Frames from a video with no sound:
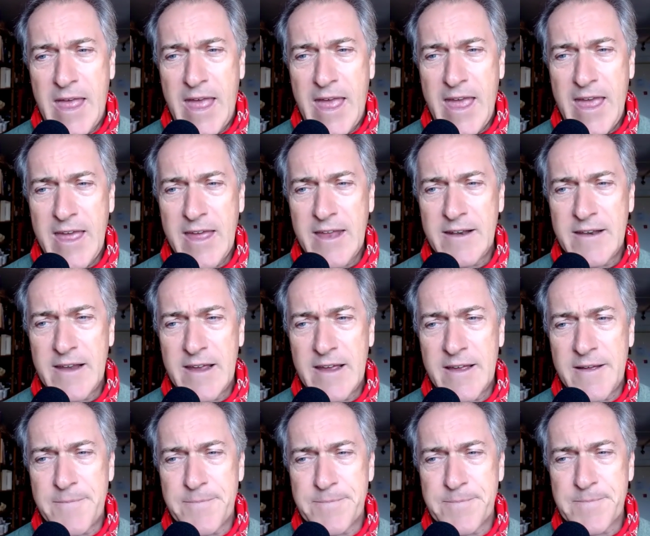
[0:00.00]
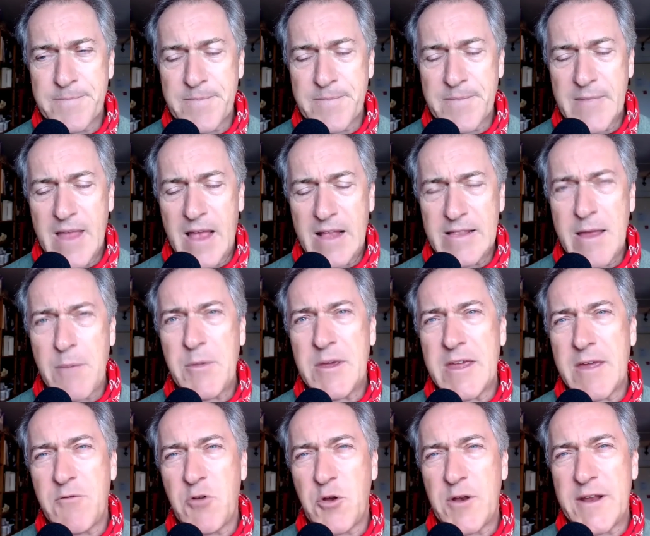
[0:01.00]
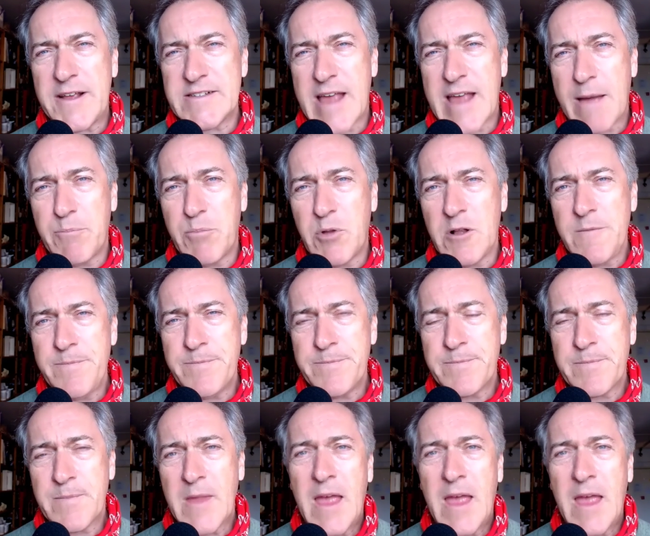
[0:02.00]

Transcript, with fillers: And uh, let me give you an example.